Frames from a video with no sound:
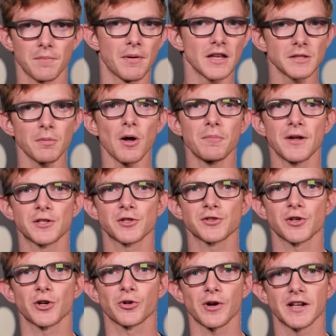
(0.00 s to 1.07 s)
Baseball pitches
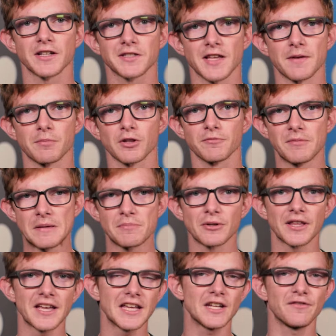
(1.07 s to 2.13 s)
are a great example of
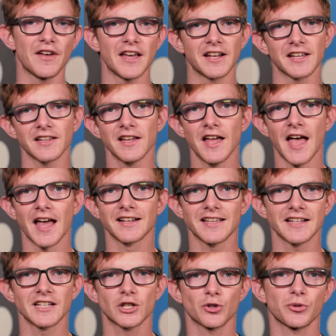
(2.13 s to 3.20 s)
people innovating and
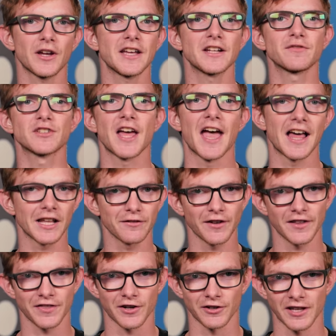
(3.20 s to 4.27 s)
getting creative to
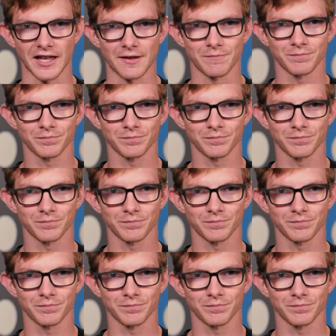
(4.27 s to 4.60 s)
elevate their game.